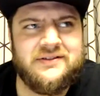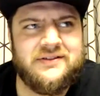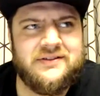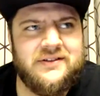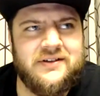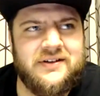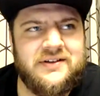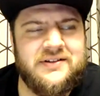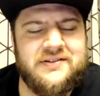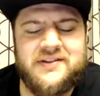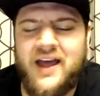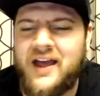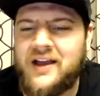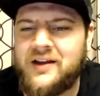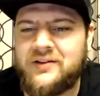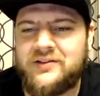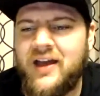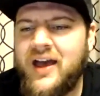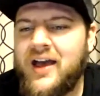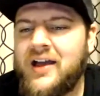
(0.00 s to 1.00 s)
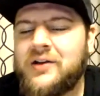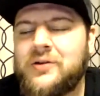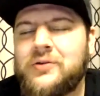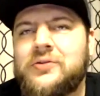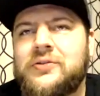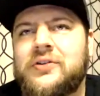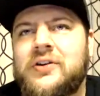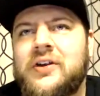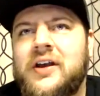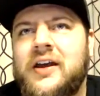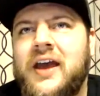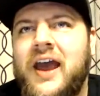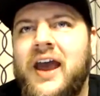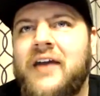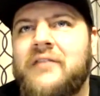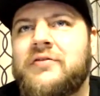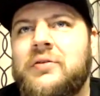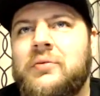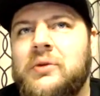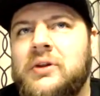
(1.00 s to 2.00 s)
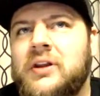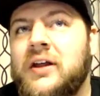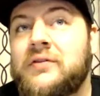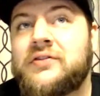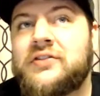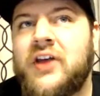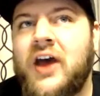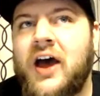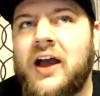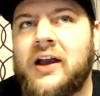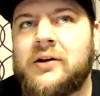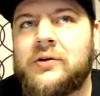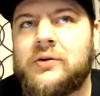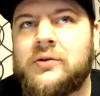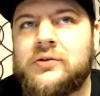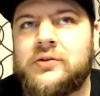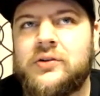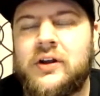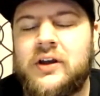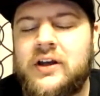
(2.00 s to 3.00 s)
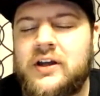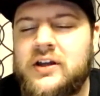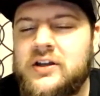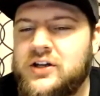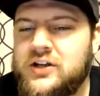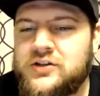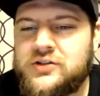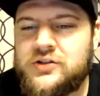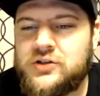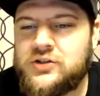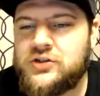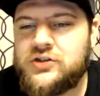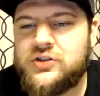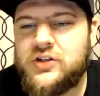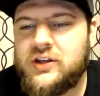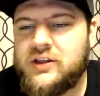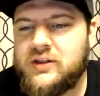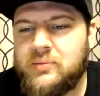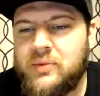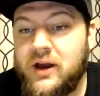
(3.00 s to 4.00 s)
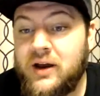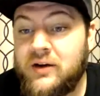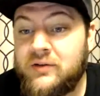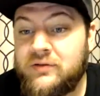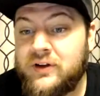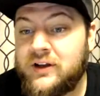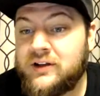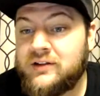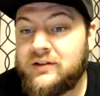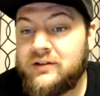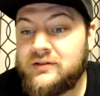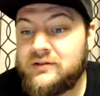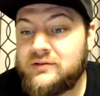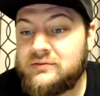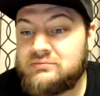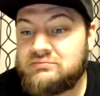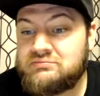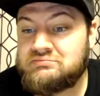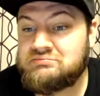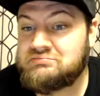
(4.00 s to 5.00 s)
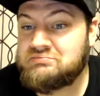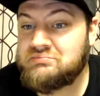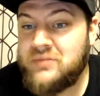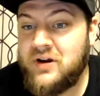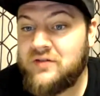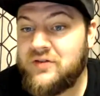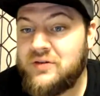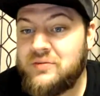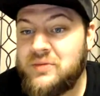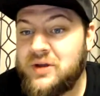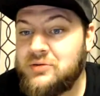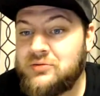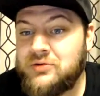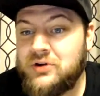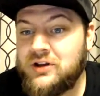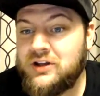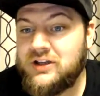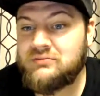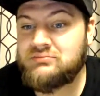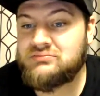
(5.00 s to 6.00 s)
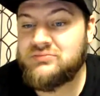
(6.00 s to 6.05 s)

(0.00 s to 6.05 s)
Because tacos, everyone loves tacos because they're just like the perfect meal, really.